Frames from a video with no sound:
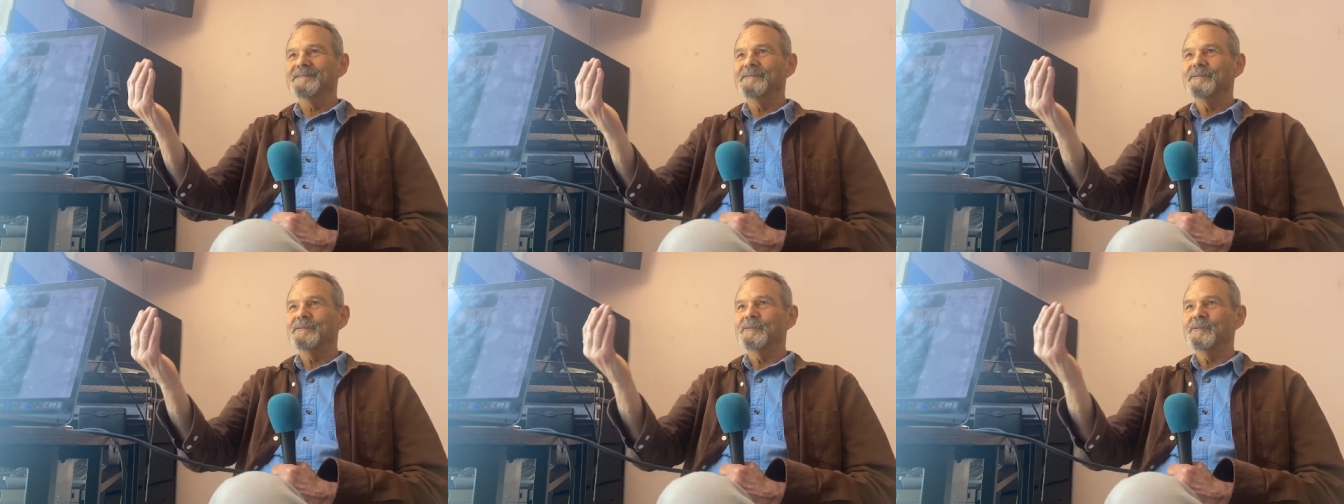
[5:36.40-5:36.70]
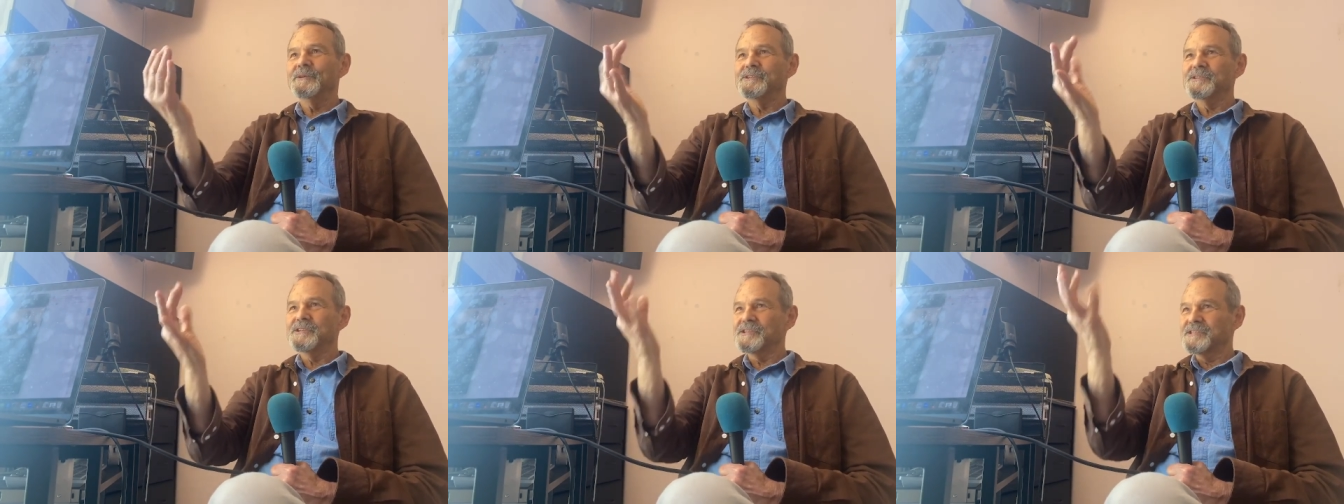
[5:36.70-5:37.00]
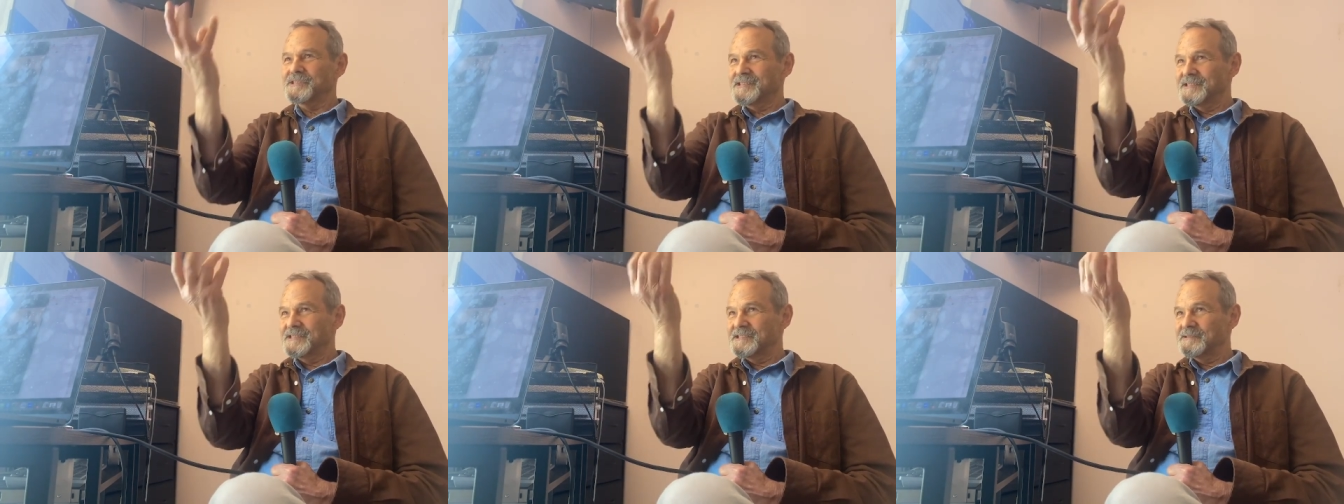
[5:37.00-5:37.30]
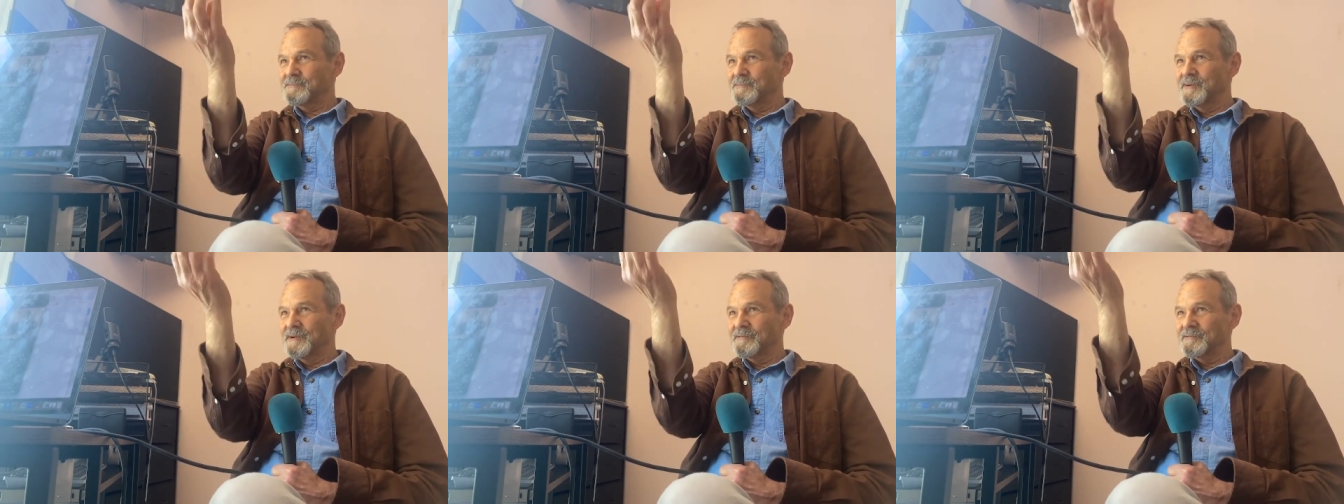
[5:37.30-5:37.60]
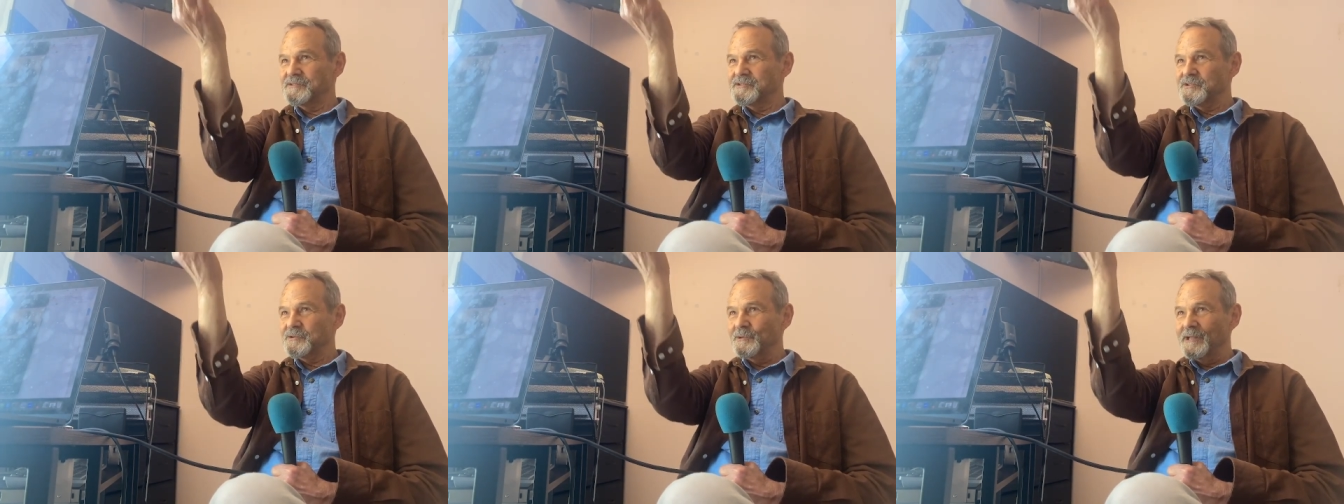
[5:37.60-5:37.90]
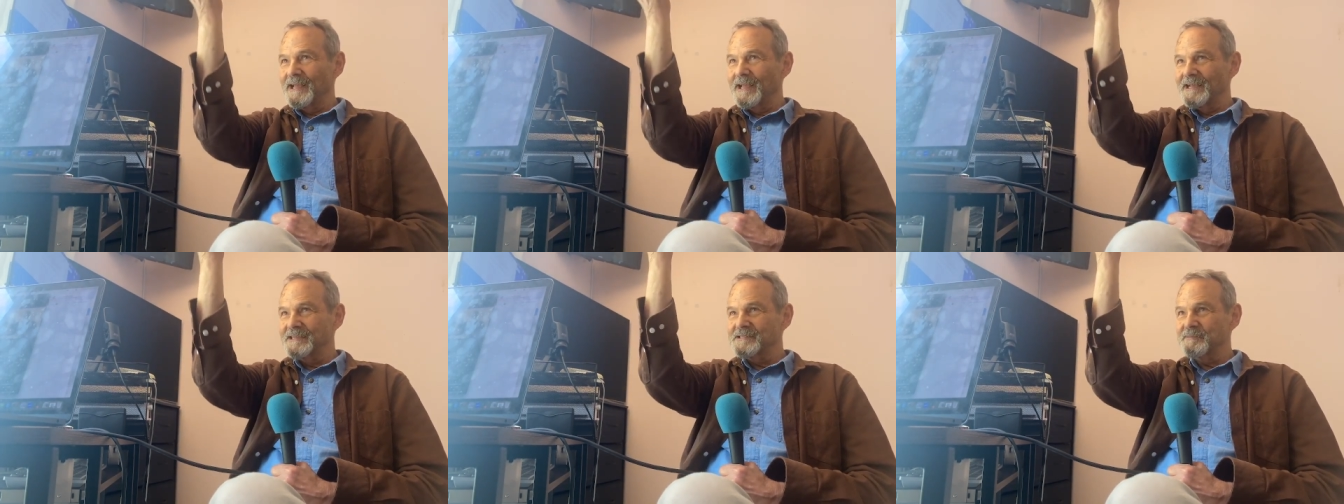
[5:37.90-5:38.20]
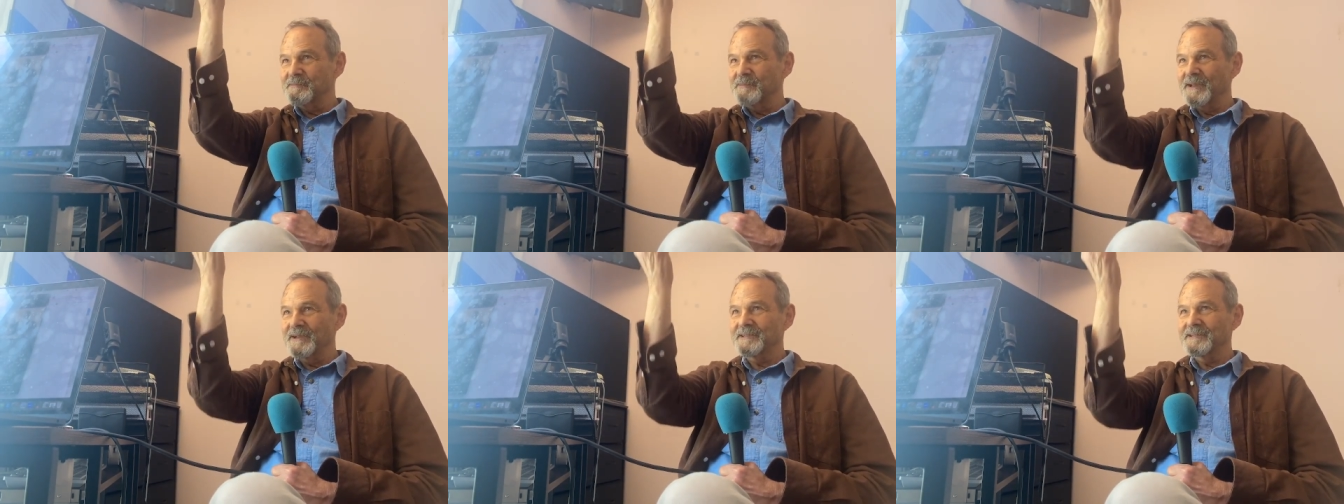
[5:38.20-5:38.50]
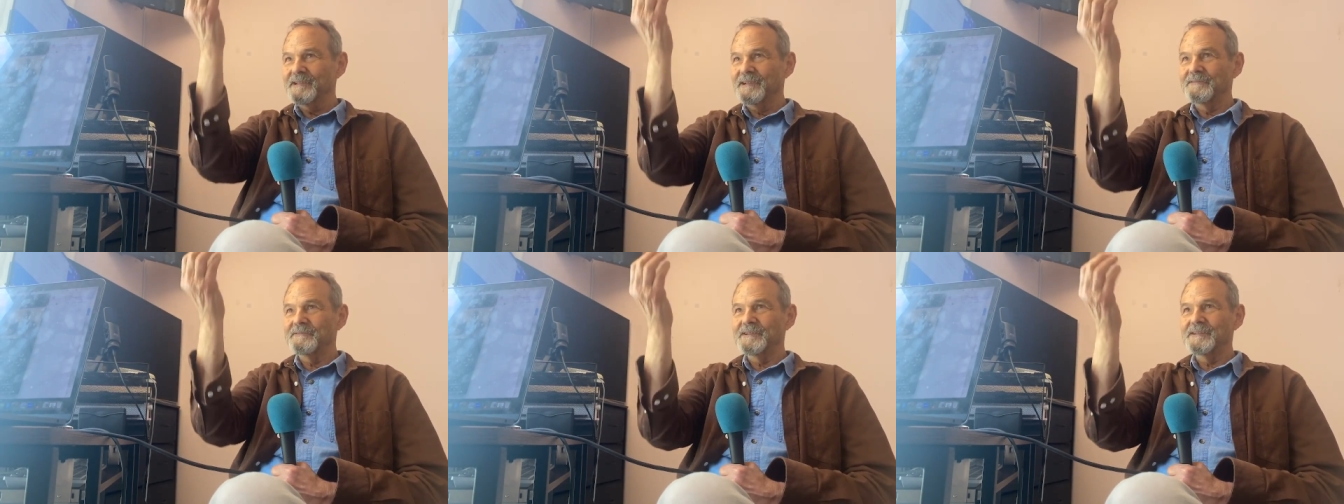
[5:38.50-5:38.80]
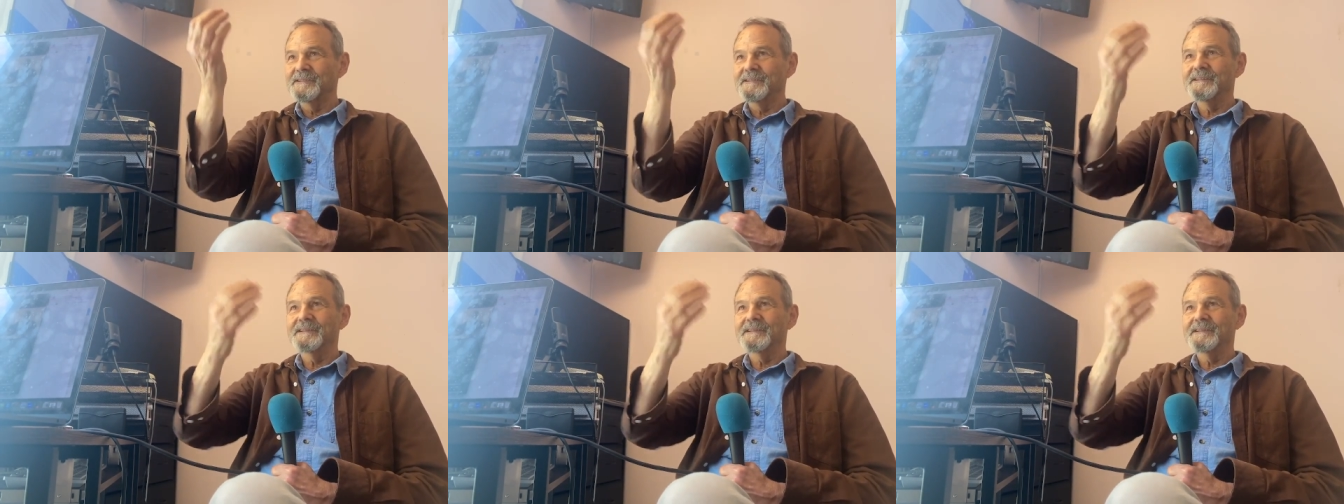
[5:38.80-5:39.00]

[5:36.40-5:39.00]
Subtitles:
which is the spiritual aspect of it.